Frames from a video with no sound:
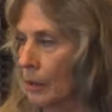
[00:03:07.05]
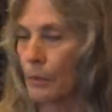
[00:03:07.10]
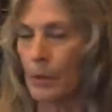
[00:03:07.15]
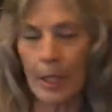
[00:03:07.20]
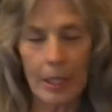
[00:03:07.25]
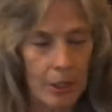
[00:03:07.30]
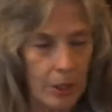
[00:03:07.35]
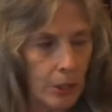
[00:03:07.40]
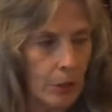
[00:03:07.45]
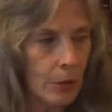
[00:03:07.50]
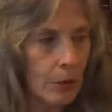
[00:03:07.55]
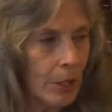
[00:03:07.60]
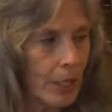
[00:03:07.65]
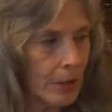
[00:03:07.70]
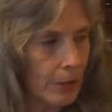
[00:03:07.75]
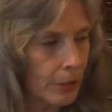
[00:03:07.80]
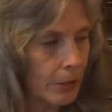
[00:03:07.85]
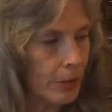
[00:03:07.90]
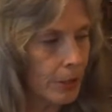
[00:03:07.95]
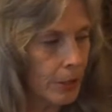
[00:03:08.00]
like you,
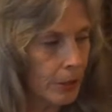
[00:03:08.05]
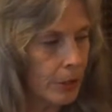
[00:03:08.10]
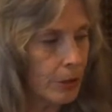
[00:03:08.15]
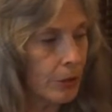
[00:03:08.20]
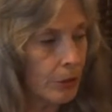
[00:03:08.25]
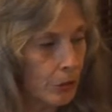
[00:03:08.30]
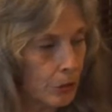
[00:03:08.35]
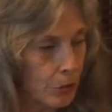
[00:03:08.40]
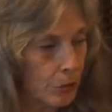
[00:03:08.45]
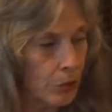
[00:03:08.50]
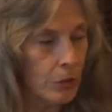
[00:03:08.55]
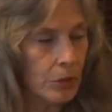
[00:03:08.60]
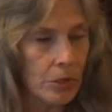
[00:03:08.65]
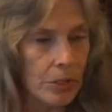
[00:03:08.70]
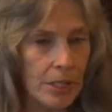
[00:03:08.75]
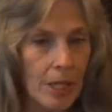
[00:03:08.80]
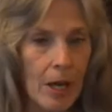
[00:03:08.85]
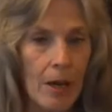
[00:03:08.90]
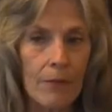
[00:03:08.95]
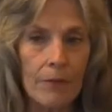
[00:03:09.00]
either, either you do it
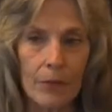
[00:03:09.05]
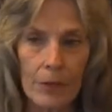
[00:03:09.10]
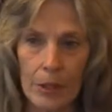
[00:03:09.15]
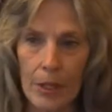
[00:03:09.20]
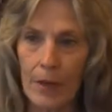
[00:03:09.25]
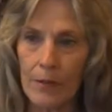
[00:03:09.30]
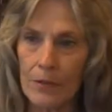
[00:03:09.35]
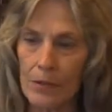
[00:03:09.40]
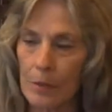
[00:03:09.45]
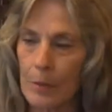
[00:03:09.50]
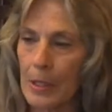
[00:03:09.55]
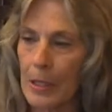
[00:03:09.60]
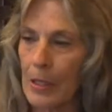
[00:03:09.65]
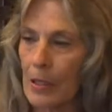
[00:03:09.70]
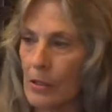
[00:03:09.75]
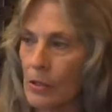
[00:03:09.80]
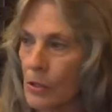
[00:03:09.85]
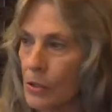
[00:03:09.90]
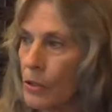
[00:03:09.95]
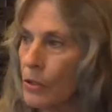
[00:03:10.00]
yourself or you have somebody
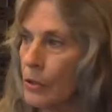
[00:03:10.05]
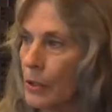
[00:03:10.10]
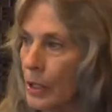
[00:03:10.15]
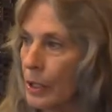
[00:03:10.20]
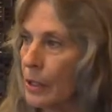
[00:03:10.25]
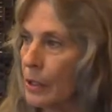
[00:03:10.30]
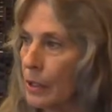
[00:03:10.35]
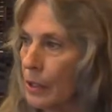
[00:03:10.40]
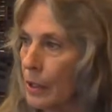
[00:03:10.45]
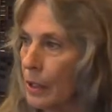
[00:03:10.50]
else do it.